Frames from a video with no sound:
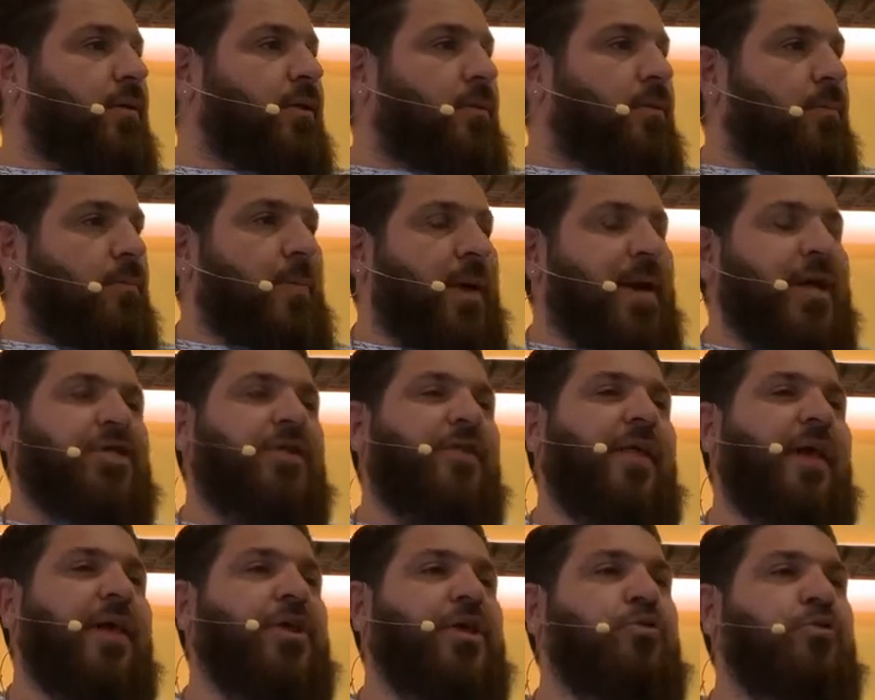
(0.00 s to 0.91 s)
Make sure
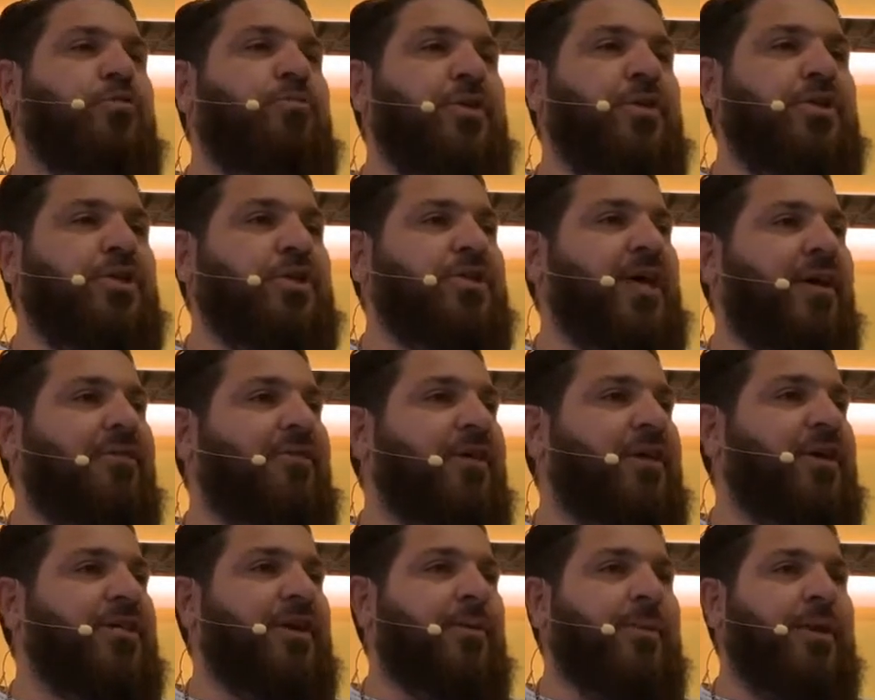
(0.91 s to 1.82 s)
that you put yourself
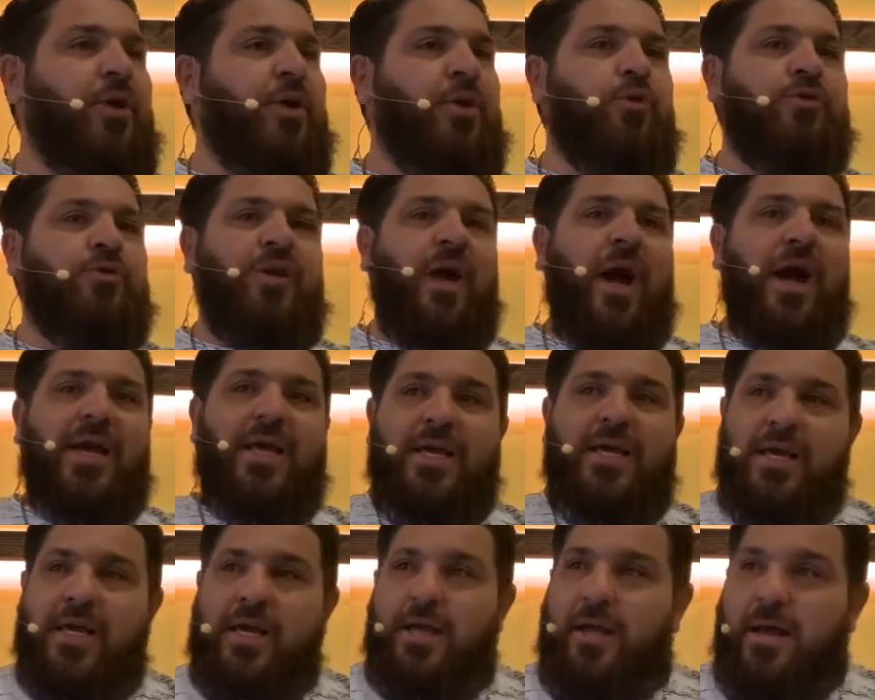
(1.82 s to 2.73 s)
under somebody who's not
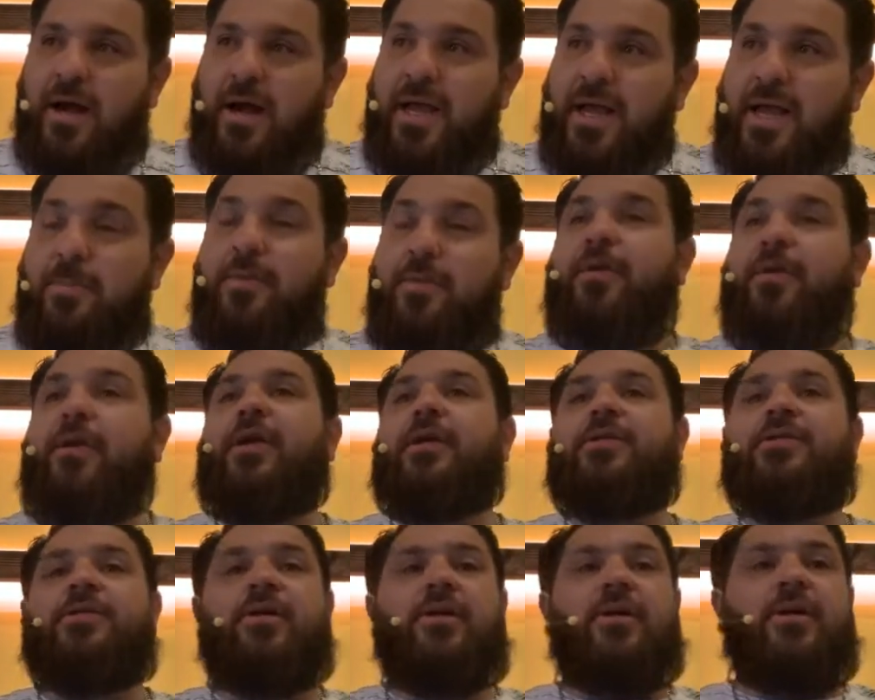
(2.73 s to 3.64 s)
a
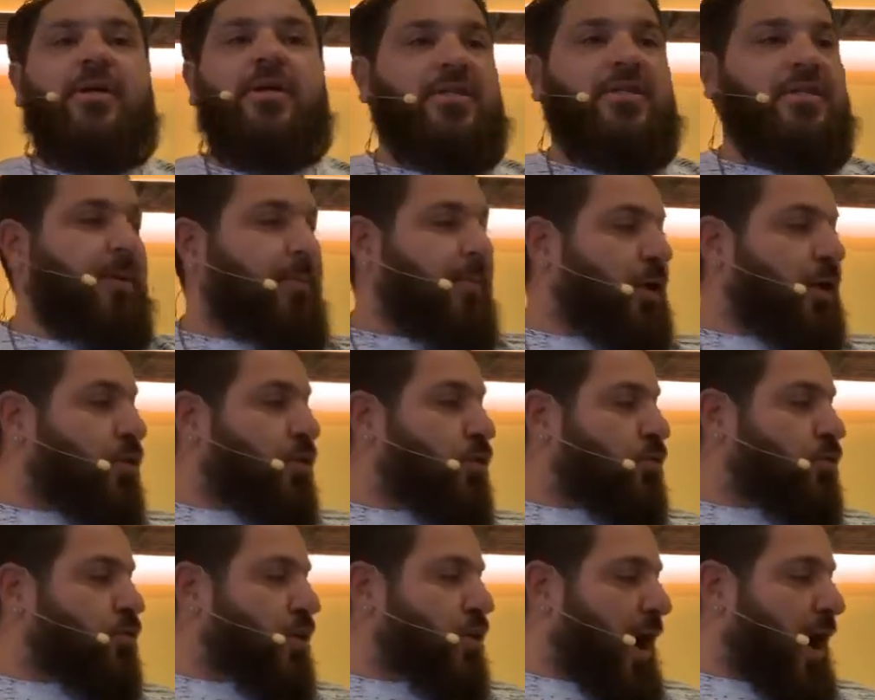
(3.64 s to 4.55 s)
hypocrite, somebody
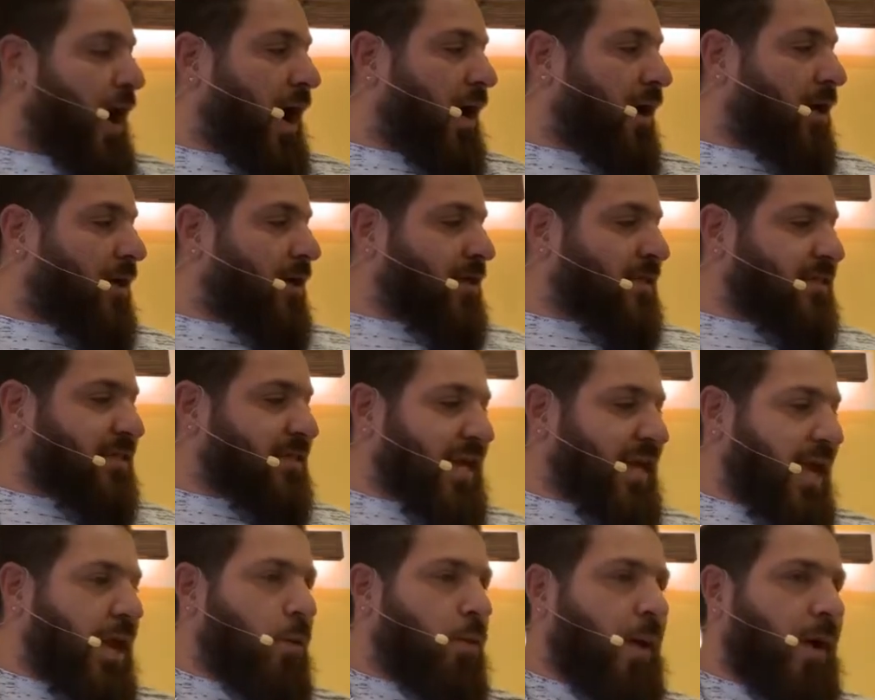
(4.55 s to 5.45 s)
who's not
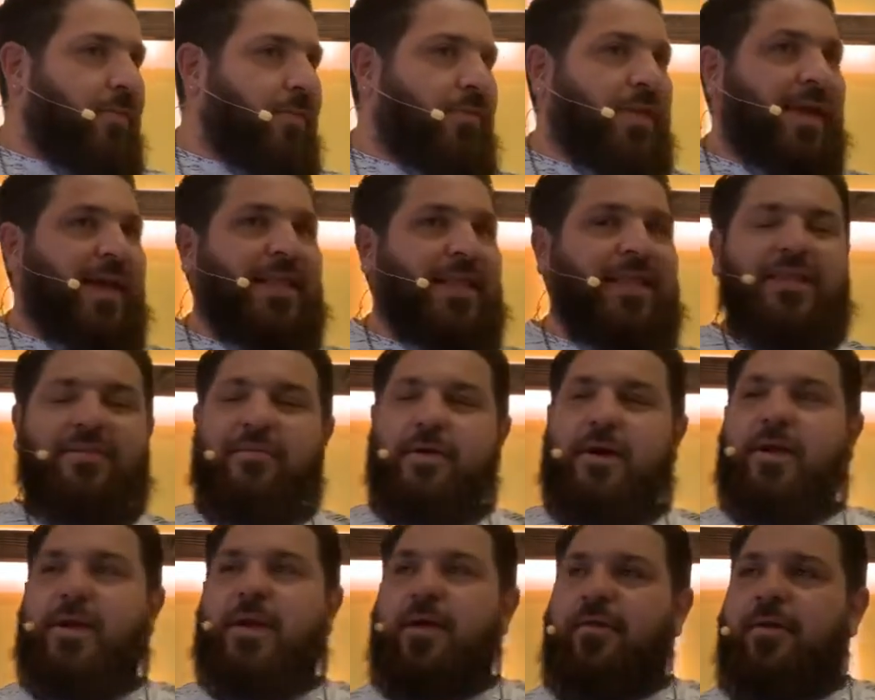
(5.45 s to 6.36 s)
saying one thing and
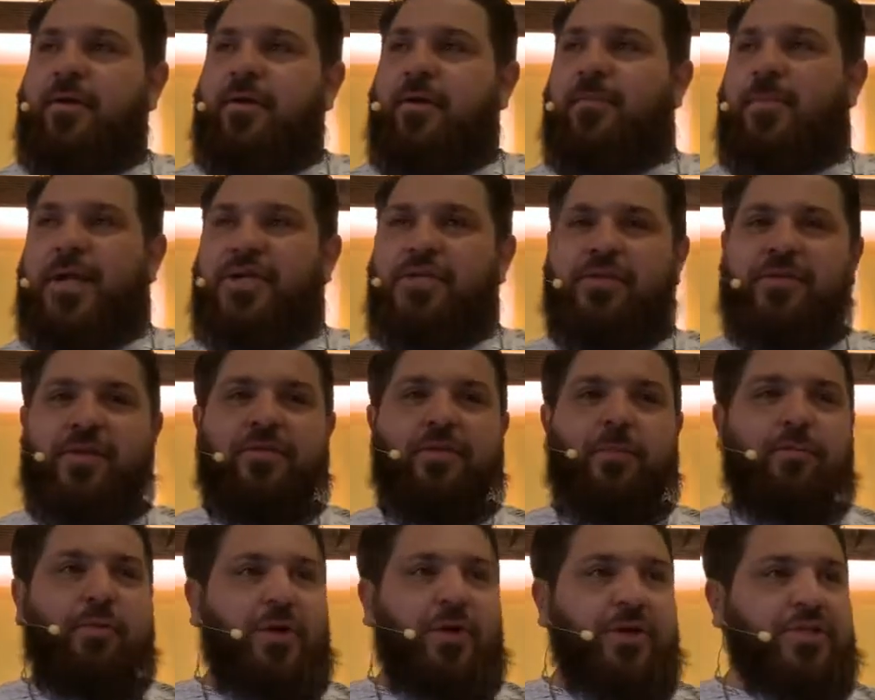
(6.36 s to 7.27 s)
living another. Make sure that the
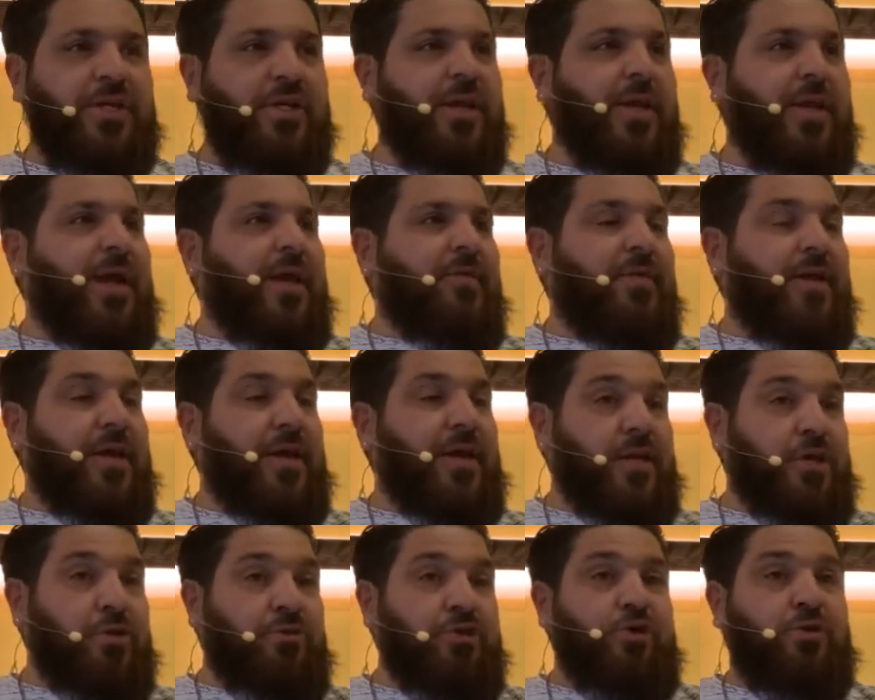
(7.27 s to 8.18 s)
person that
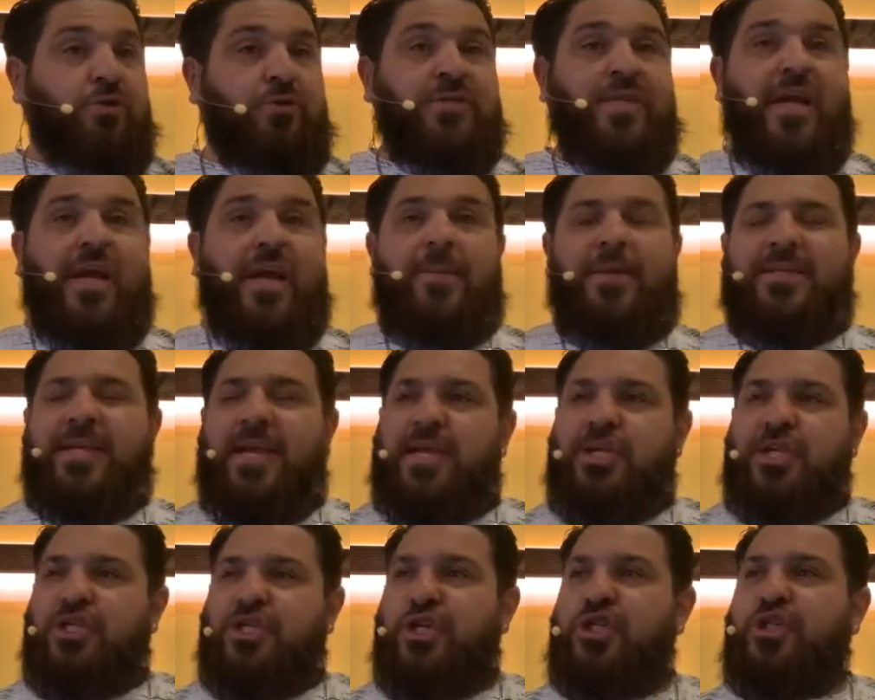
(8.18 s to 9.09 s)
you choose to
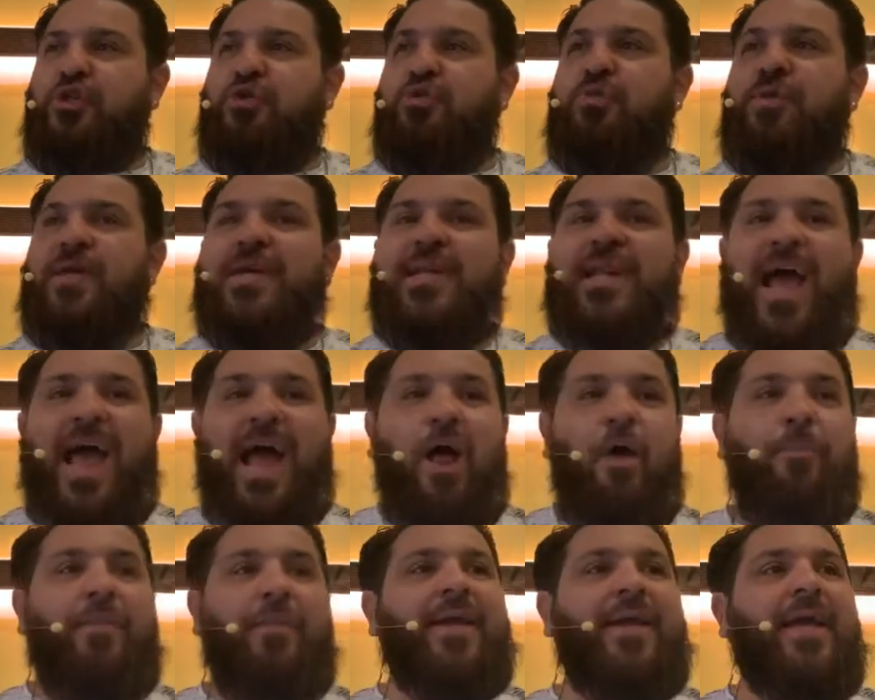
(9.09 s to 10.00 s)
imitate, should you need
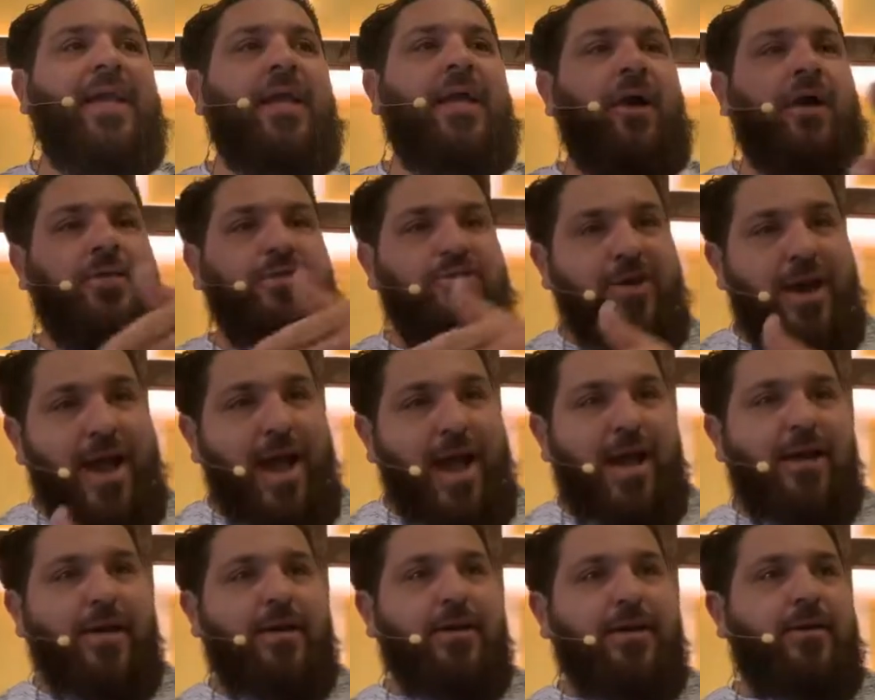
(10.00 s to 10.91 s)
help getting on
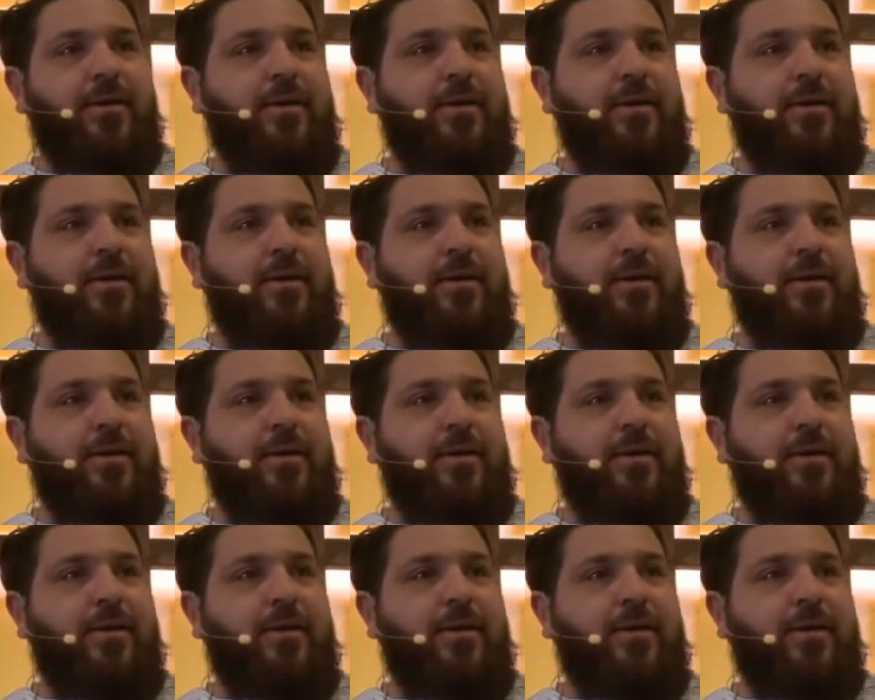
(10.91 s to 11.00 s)
track,